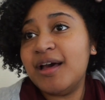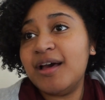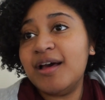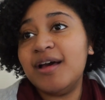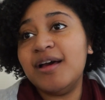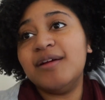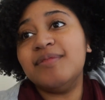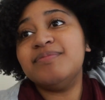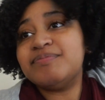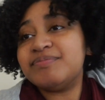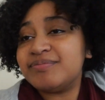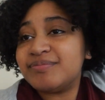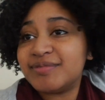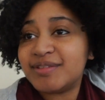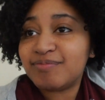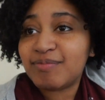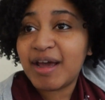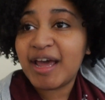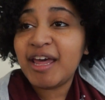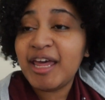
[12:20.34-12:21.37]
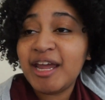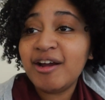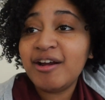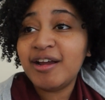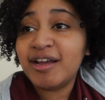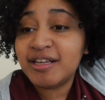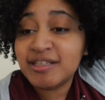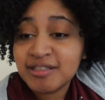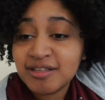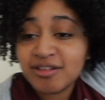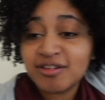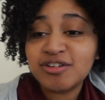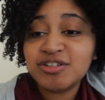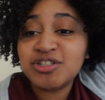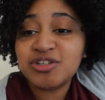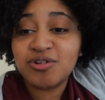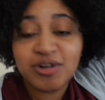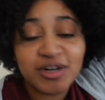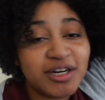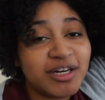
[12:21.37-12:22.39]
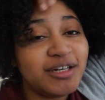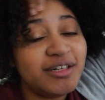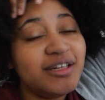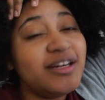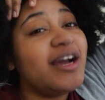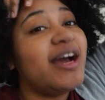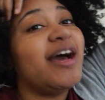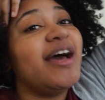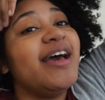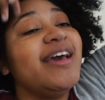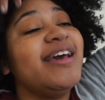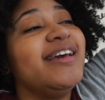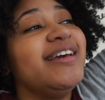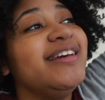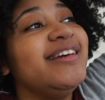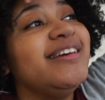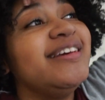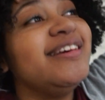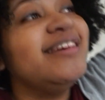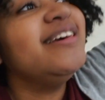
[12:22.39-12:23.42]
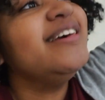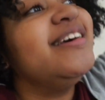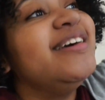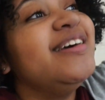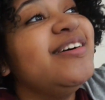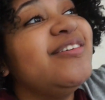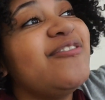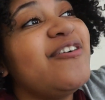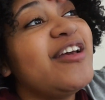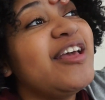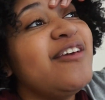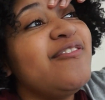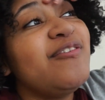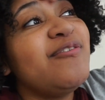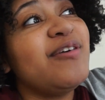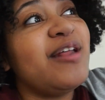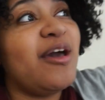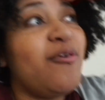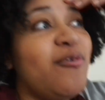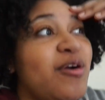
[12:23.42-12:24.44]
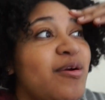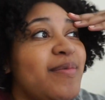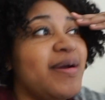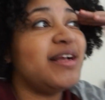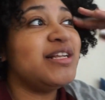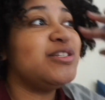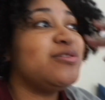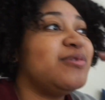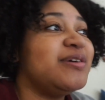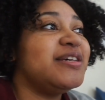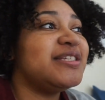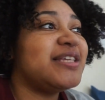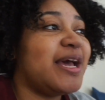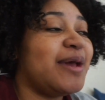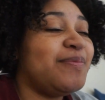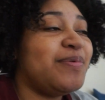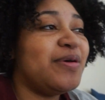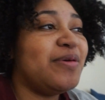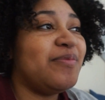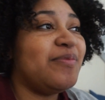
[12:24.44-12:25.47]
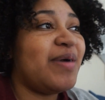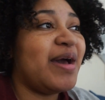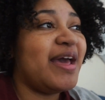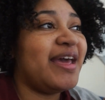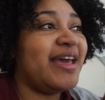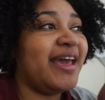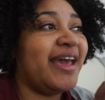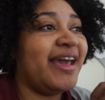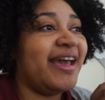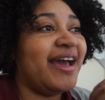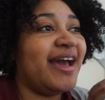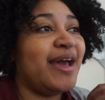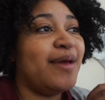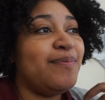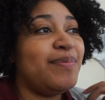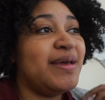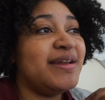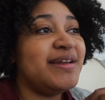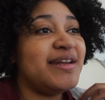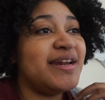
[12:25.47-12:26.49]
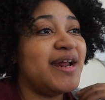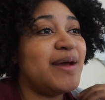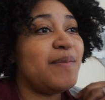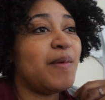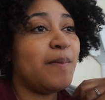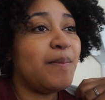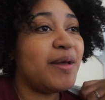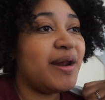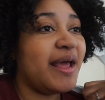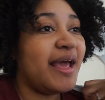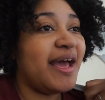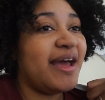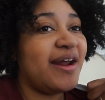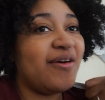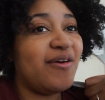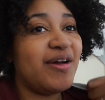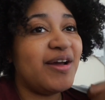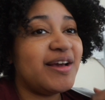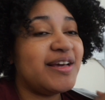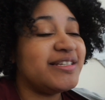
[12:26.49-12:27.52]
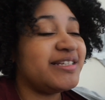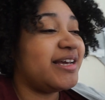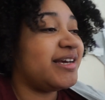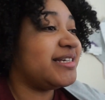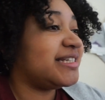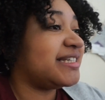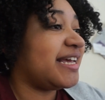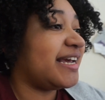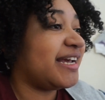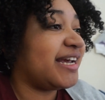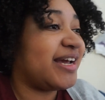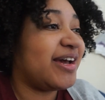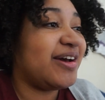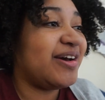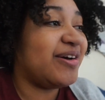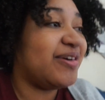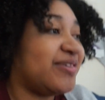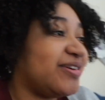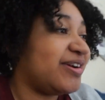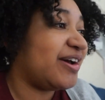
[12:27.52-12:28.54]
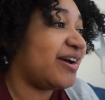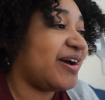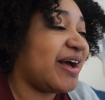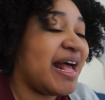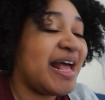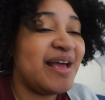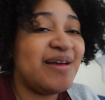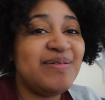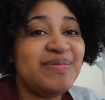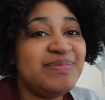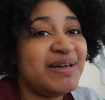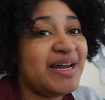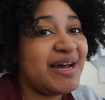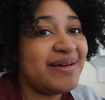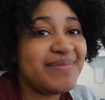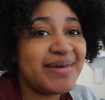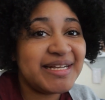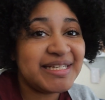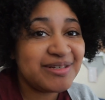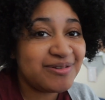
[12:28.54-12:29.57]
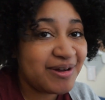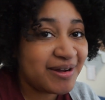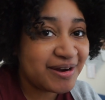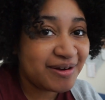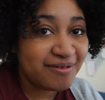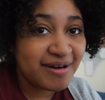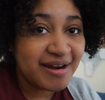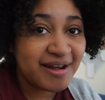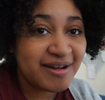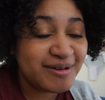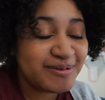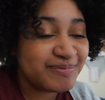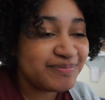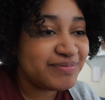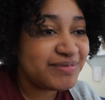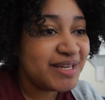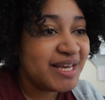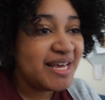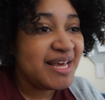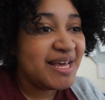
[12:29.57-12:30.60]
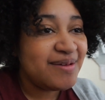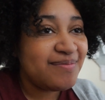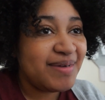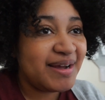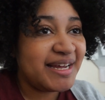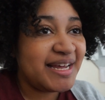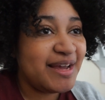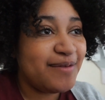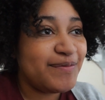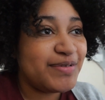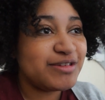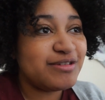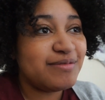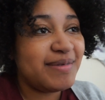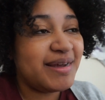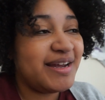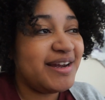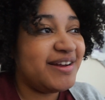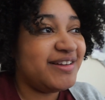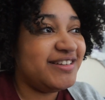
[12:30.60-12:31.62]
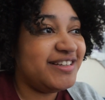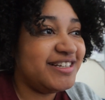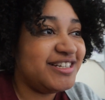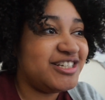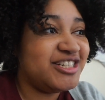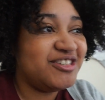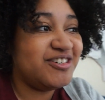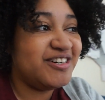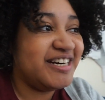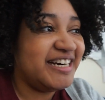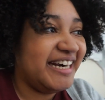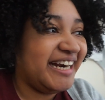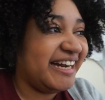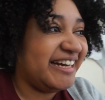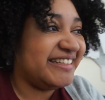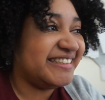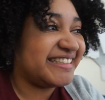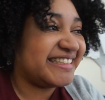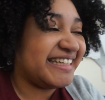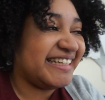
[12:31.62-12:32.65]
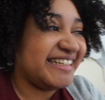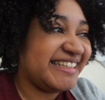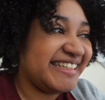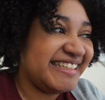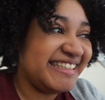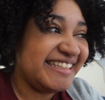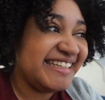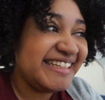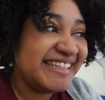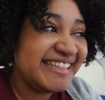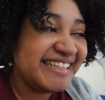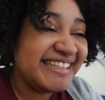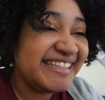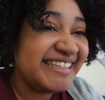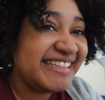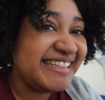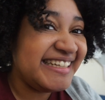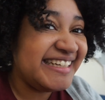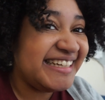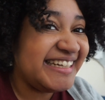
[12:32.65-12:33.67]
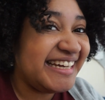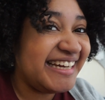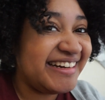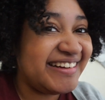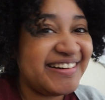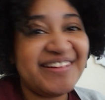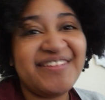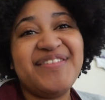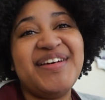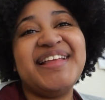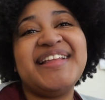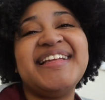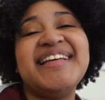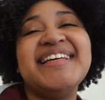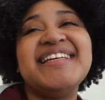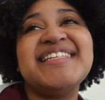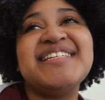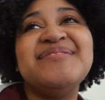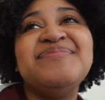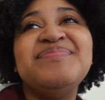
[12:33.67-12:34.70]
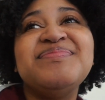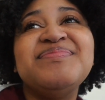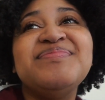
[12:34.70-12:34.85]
My hair is a little shorter. Even when I wore my twist, I pinned it up and put a hat on because I was like, oh no, I am not about to walk around my campus with my hair this short. I was like, I don't know about this.